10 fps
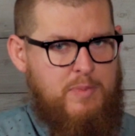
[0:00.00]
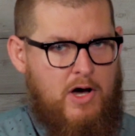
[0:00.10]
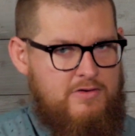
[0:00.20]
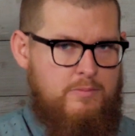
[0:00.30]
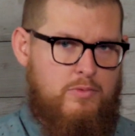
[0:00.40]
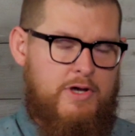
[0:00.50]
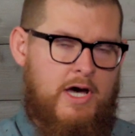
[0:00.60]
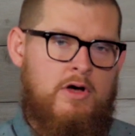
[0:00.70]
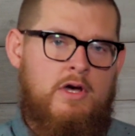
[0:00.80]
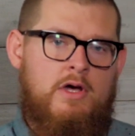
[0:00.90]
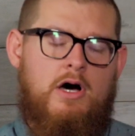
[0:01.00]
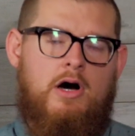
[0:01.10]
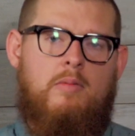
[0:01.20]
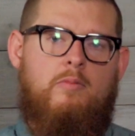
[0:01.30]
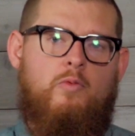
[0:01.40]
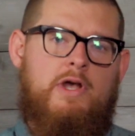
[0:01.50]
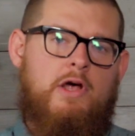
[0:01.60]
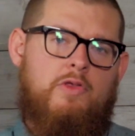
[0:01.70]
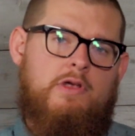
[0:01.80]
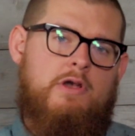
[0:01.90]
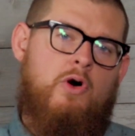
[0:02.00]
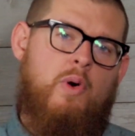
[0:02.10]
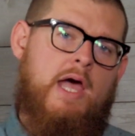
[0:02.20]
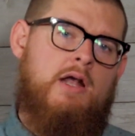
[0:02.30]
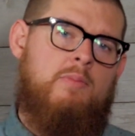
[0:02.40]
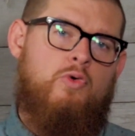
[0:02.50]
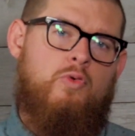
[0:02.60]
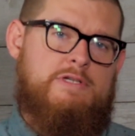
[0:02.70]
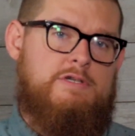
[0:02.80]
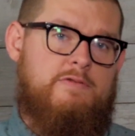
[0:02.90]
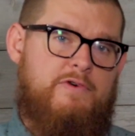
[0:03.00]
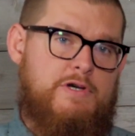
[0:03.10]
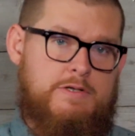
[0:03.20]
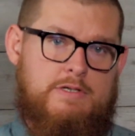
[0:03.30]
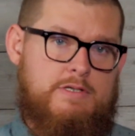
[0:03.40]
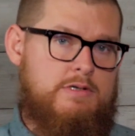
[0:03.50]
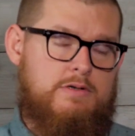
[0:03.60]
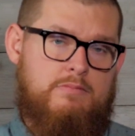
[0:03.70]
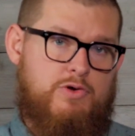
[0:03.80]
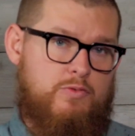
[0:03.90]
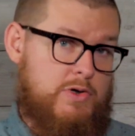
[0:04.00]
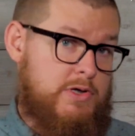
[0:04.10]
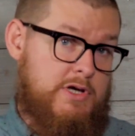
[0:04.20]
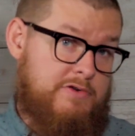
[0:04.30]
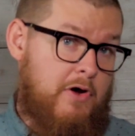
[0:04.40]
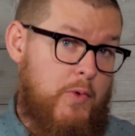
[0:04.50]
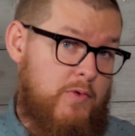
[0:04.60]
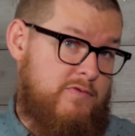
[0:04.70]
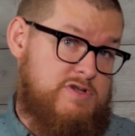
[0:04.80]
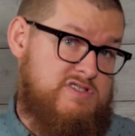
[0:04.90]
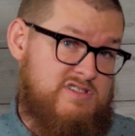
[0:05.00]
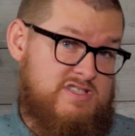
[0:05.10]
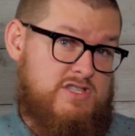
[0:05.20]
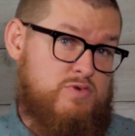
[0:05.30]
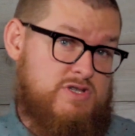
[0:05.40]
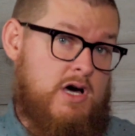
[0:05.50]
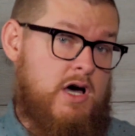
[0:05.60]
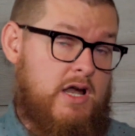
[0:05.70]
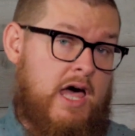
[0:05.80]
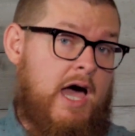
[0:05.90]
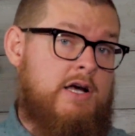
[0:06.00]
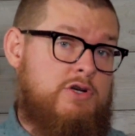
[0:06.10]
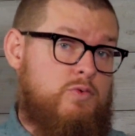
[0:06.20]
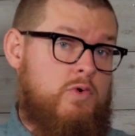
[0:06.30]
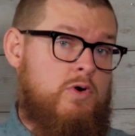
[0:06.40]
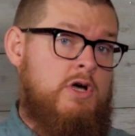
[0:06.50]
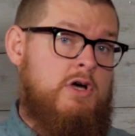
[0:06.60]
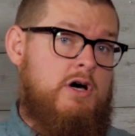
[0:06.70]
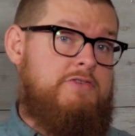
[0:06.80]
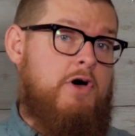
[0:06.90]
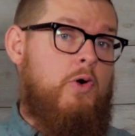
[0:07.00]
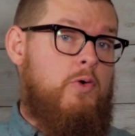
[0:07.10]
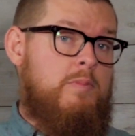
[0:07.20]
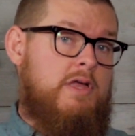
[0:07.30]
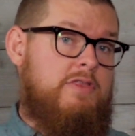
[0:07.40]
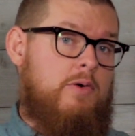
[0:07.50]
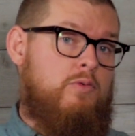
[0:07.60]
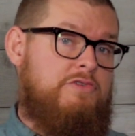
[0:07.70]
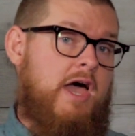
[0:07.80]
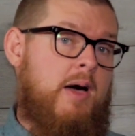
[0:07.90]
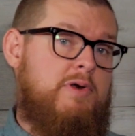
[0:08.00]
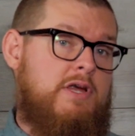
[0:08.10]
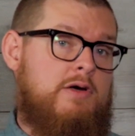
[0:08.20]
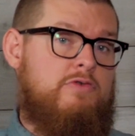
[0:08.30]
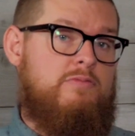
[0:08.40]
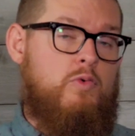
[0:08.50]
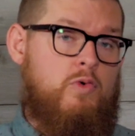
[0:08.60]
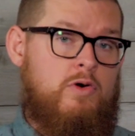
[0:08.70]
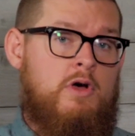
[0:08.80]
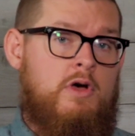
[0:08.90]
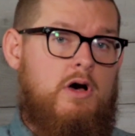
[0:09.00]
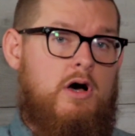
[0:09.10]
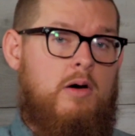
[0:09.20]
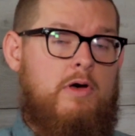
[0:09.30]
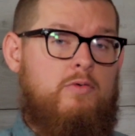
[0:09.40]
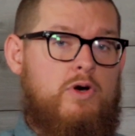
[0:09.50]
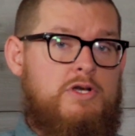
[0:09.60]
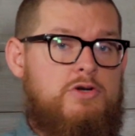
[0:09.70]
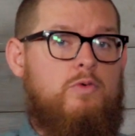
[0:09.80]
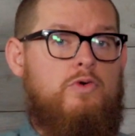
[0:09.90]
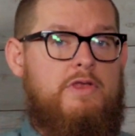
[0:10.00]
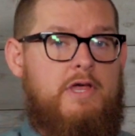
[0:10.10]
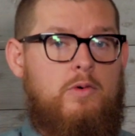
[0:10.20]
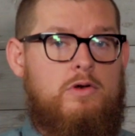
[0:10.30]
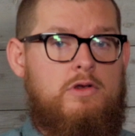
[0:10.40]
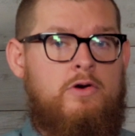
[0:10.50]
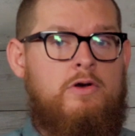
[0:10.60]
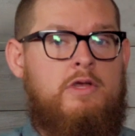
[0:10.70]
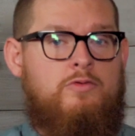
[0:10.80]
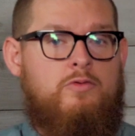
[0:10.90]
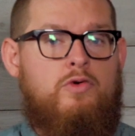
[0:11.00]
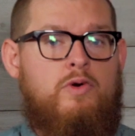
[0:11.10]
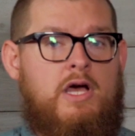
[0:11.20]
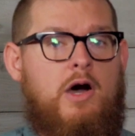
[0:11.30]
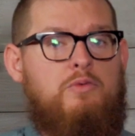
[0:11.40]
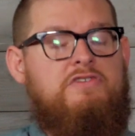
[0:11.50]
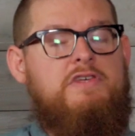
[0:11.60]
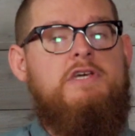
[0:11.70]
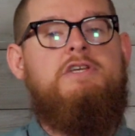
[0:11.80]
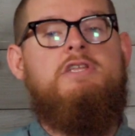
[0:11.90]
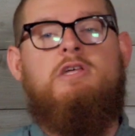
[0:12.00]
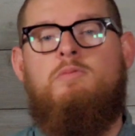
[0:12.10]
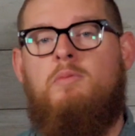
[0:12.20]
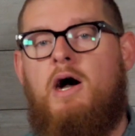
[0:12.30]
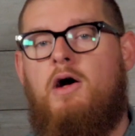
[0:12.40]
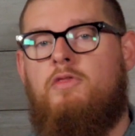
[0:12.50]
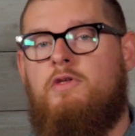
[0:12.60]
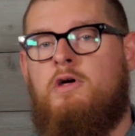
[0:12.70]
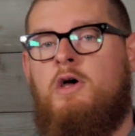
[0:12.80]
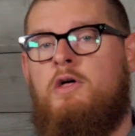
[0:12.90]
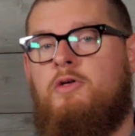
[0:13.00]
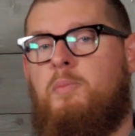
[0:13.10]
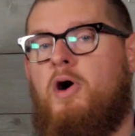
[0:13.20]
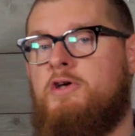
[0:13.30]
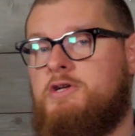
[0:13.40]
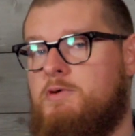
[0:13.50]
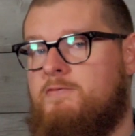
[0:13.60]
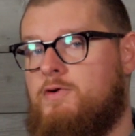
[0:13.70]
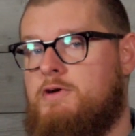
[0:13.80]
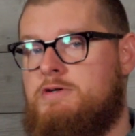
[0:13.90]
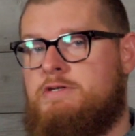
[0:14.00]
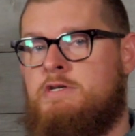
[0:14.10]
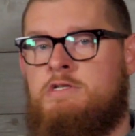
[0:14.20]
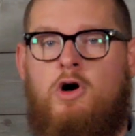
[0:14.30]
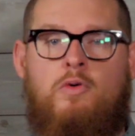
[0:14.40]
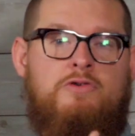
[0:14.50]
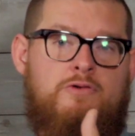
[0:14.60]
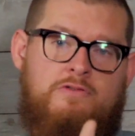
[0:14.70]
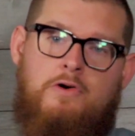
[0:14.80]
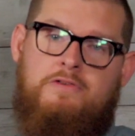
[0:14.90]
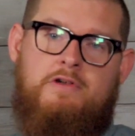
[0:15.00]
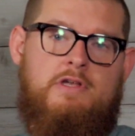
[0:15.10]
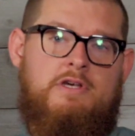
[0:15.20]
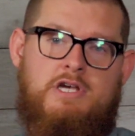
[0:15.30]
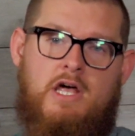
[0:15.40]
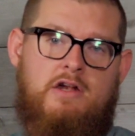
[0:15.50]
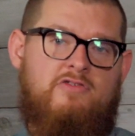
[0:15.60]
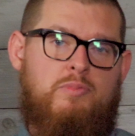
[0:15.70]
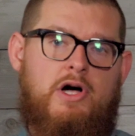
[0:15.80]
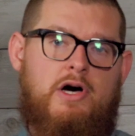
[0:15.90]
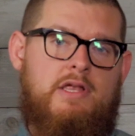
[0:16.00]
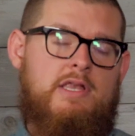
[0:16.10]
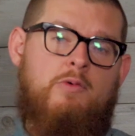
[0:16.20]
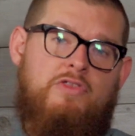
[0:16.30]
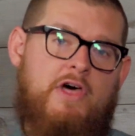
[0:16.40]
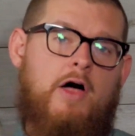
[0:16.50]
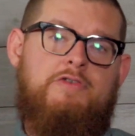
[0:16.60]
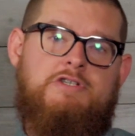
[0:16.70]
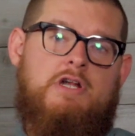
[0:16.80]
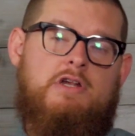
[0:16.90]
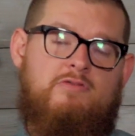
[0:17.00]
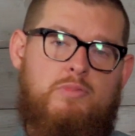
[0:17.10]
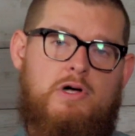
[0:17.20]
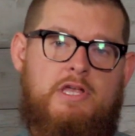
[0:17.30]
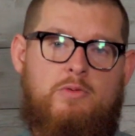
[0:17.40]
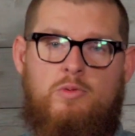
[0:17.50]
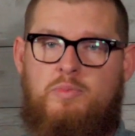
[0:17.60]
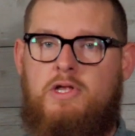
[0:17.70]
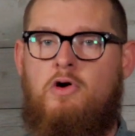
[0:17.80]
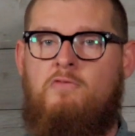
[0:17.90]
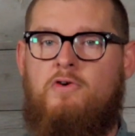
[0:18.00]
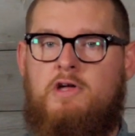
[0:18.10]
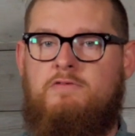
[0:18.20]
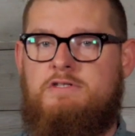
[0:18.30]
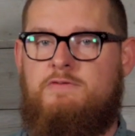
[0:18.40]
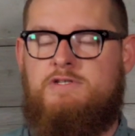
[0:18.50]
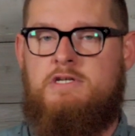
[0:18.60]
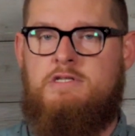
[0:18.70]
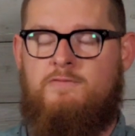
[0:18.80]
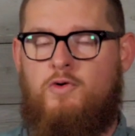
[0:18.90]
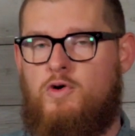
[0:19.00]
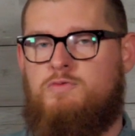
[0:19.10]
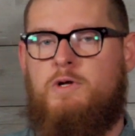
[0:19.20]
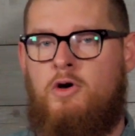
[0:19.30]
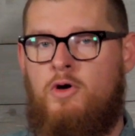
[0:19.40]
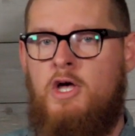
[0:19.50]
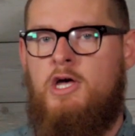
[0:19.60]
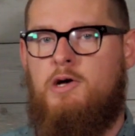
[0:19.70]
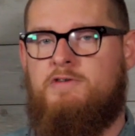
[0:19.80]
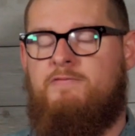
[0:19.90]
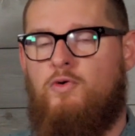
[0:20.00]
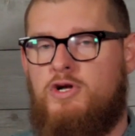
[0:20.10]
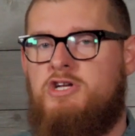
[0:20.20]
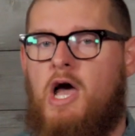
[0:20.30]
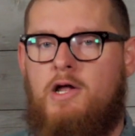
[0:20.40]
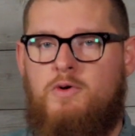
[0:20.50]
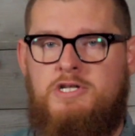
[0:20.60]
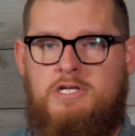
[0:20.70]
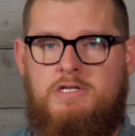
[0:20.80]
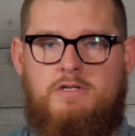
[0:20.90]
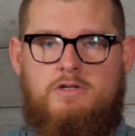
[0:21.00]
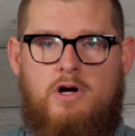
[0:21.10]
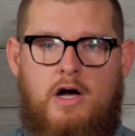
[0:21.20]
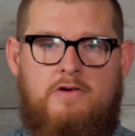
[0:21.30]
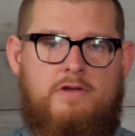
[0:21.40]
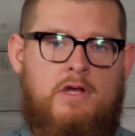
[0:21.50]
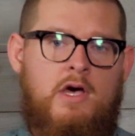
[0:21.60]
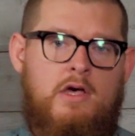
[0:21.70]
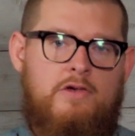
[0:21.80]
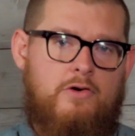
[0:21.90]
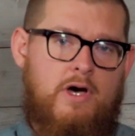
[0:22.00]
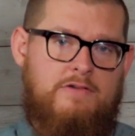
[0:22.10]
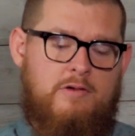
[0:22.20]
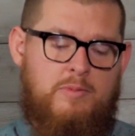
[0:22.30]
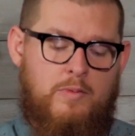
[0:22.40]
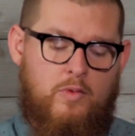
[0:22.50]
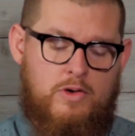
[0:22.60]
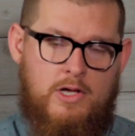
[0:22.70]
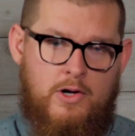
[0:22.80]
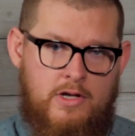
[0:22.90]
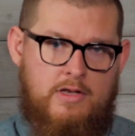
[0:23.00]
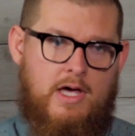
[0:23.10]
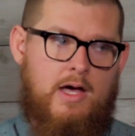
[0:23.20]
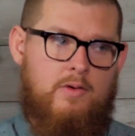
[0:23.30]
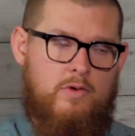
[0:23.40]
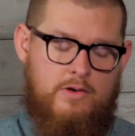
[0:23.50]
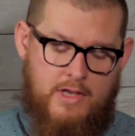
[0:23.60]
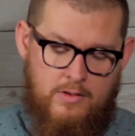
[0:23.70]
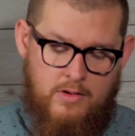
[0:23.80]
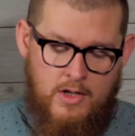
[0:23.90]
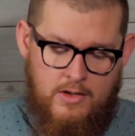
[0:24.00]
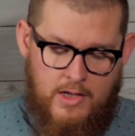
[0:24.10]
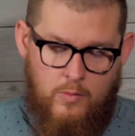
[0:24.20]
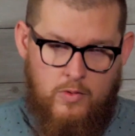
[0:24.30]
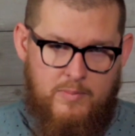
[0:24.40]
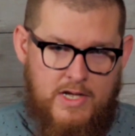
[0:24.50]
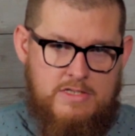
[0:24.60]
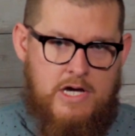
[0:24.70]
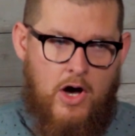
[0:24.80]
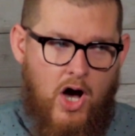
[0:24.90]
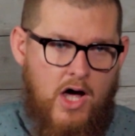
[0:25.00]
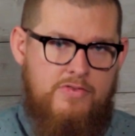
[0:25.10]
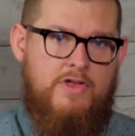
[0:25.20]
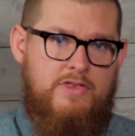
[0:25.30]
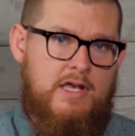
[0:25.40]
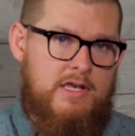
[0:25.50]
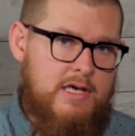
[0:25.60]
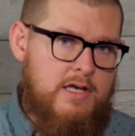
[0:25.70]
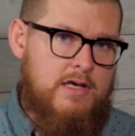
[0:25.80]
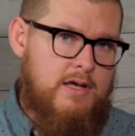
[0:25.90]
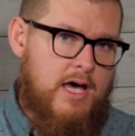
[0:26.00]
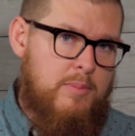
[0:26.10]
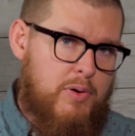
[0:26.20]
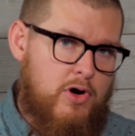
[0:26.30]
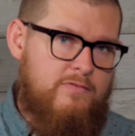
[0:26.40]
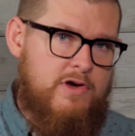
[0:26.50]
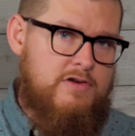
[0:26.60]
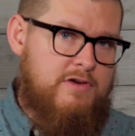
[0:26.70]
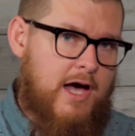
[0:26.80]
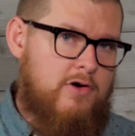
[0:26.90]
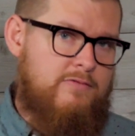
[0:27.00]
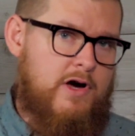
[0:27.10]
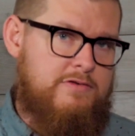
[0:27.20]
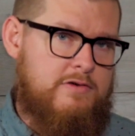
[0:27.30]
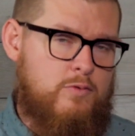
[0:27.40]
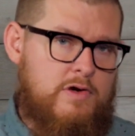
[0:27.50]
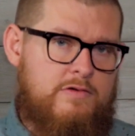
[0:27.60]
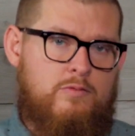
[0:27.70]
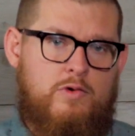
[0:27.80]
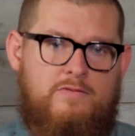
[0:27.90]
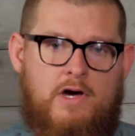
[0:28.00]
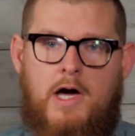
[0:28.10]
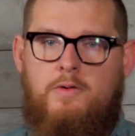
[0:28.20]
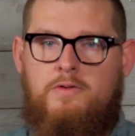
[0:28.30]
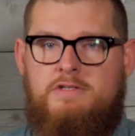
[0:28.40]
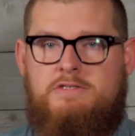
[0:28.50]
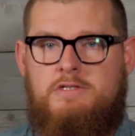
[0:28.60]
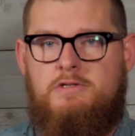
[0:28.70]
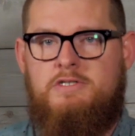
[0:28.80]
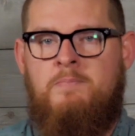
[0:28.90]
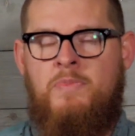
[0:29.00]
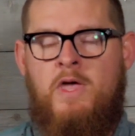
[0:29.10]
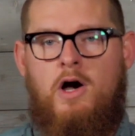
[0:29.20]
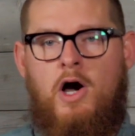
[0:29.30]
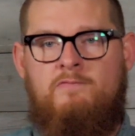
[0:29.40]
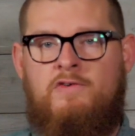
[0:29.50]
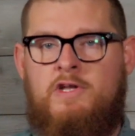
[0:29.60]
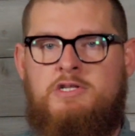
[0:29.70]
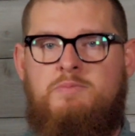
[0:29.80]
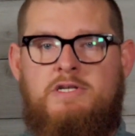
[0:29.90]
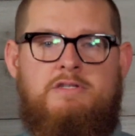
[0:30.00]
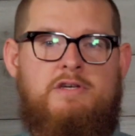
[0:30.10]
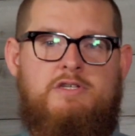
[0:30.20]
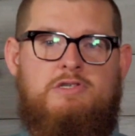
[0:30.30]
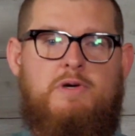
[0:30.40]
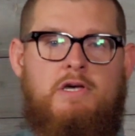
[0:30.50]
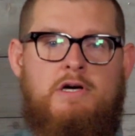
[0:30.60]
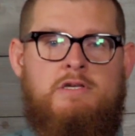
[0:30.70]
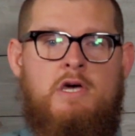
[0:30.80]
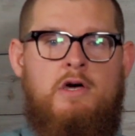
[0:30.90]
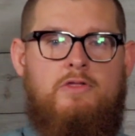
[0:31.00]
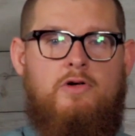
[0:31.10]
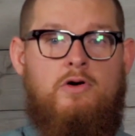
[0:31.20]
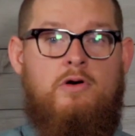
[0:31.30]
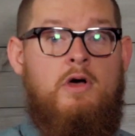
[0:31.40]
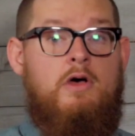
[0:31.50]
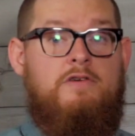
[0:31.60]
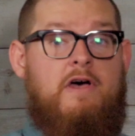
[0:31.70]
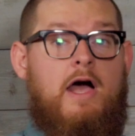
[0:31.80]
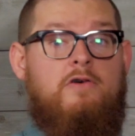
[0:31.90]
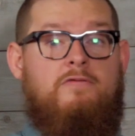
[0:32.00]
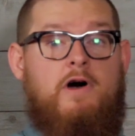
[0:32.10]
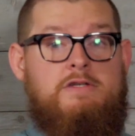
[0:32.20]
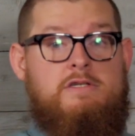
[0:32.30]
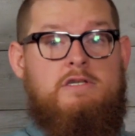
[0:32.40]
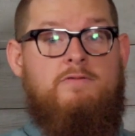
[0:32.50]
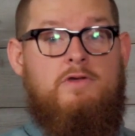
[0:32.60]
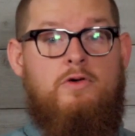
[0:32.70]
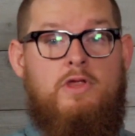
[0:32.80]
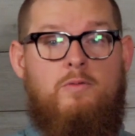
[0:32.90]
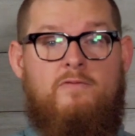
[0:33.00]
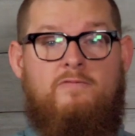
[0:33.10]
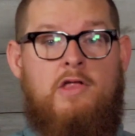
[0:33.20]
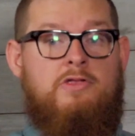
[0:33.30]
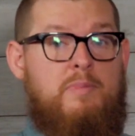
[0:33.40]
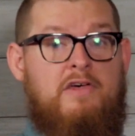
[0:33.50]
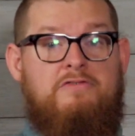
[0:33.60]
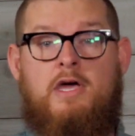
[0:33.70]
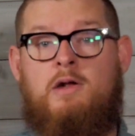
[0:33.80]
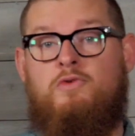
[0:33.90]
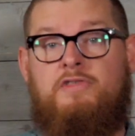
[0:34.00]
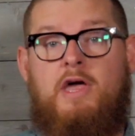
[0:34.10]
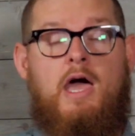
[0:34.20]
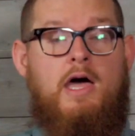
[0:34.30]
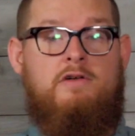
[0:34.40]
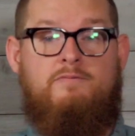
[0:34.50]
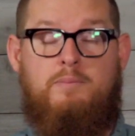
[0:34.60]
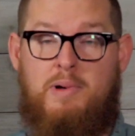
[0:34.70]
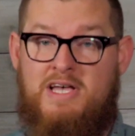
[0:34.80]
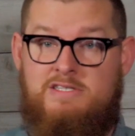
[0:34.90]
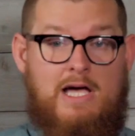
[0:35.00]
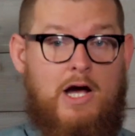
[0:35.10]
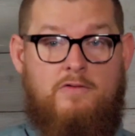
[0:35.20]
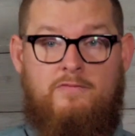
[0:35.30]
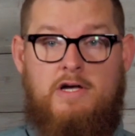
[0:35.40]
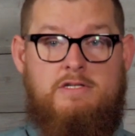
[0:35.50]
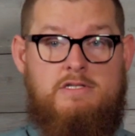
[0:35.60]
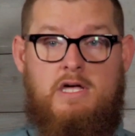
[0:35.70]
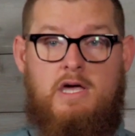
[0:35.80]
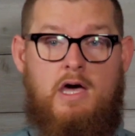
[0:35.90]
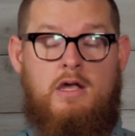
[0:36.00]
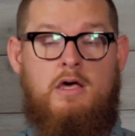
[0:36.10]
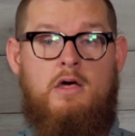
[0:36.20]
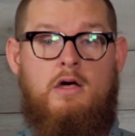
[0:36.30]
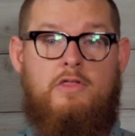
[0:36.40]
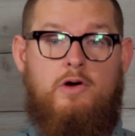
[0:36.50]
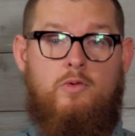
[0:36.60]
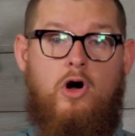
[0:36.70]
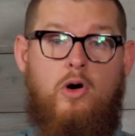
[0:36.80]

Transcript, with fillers: as possible. Now, um, we know that no animal was sufficient to, to really atone for sins. There was not an actual atonement that was happening, it was more um, a ritual that they were learning through, and God was teaching them about the, the punishment for their sins always resulted in the shedding of blood blood, and that without the shedding of blood, there would be no forgiveness of sins. Of course, we know it was foreshadowing Jesus Christ. And so, as the people were learning that, uh, they, they were being taught that they needed a perfect sacrifice. And the reason we've titled this series, unfinished business is because their sacrifices, even though they would find the best animals they had, the best sacrifices they had, uh, they were